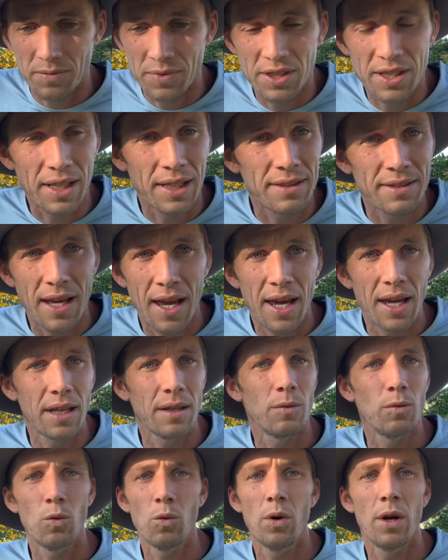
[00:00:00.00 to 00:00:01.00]
8,
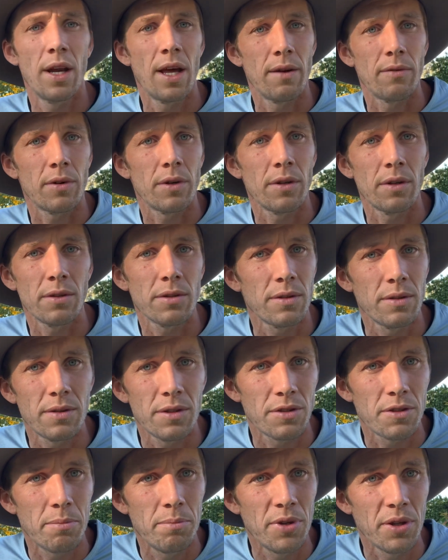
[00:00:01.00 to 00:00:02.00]
whatever. There's,
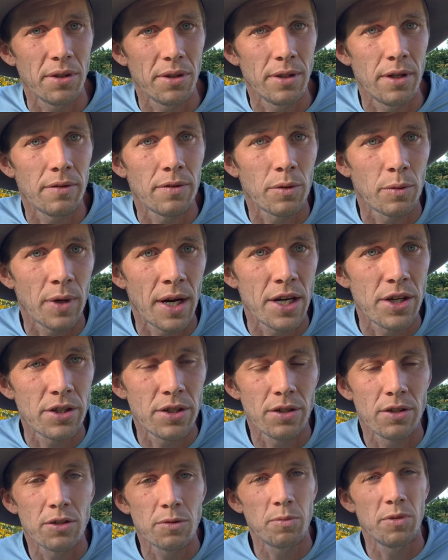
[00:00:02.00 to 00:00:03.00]
there's a billion different
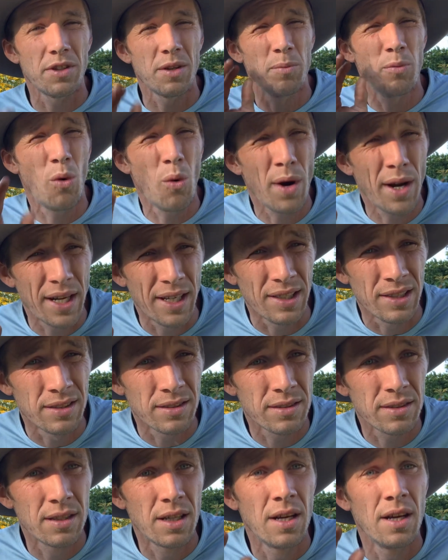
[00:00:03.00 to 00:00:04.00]
ratios, but the point
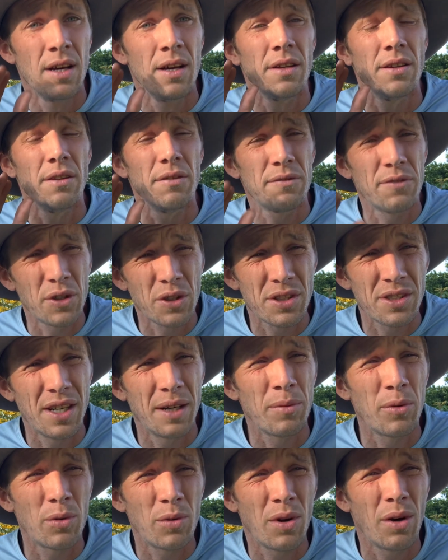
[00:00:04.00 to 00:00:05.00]
is the first
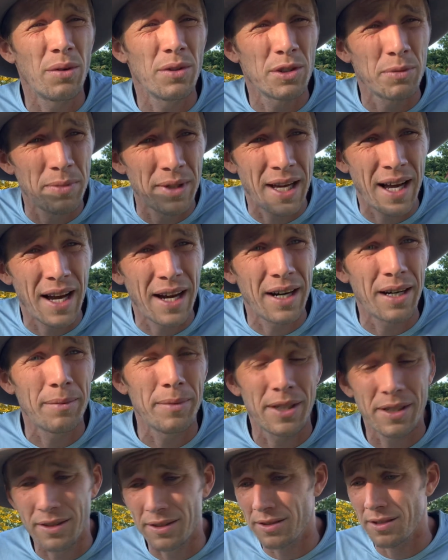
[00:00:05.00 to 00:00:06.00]
number will always be higher
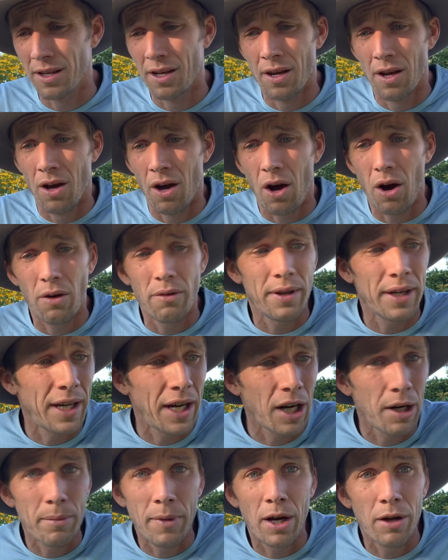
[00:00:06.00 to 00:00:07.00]
because all they
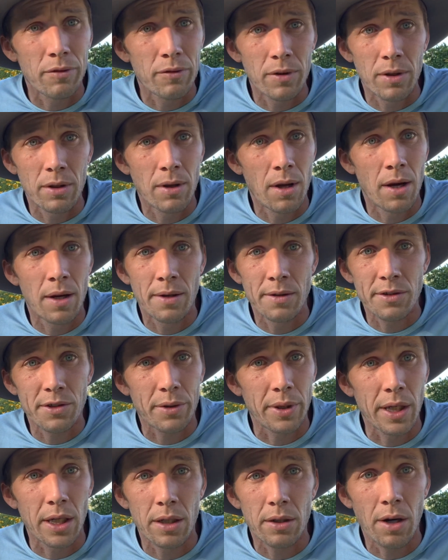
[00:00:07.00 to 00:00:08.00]
care about for a lawn is
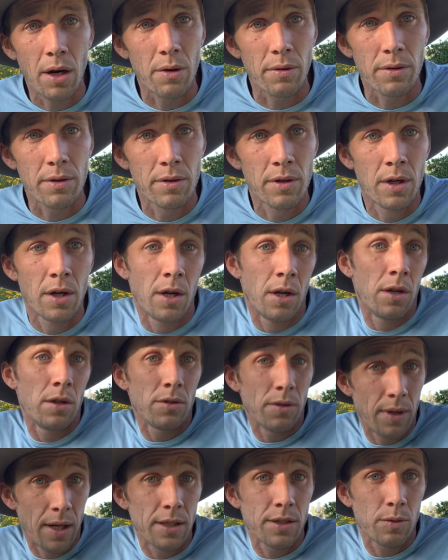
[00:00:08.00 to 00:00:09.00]
green and growth.
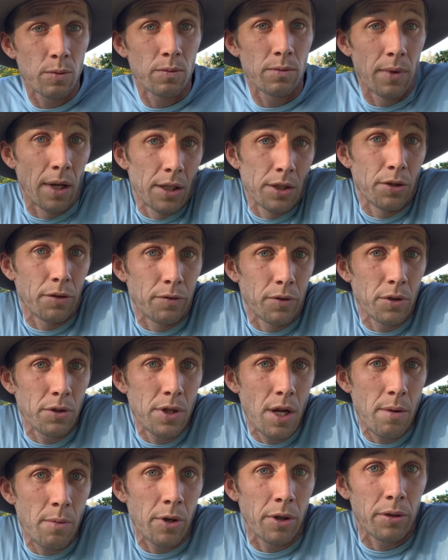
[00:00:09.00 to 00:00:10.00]
So that's that's your first
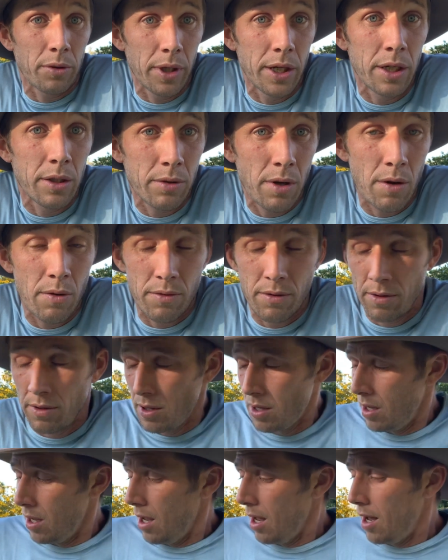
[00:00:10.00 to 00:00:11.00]
number, green and growth.
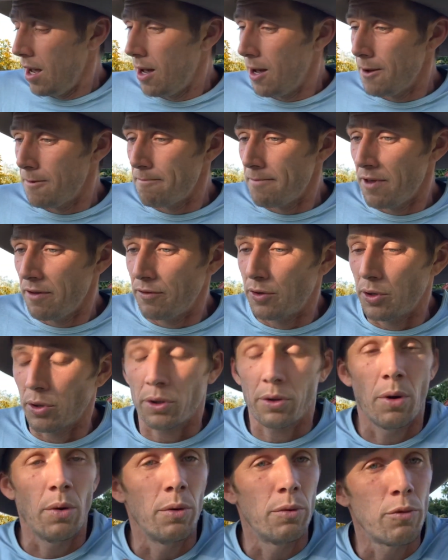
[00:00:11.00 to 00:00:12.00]
Um, if you're
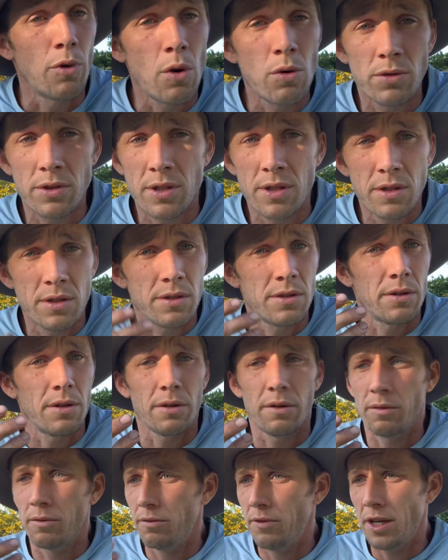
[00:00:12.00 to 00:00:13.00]
growing roses
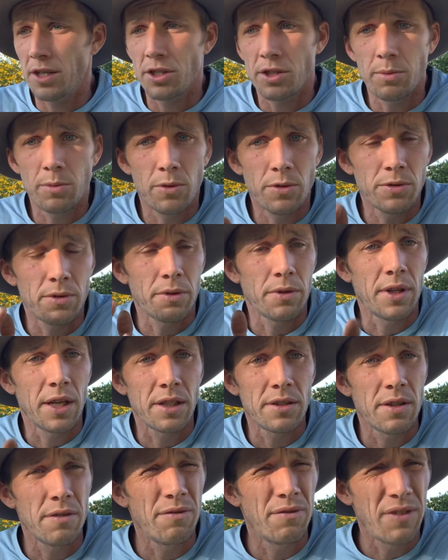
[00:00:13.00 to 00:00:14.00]
or vegetables or
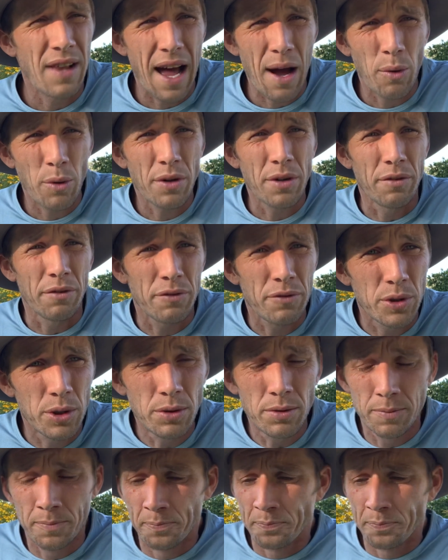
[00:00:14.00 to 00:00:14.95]
things that flower and fruit,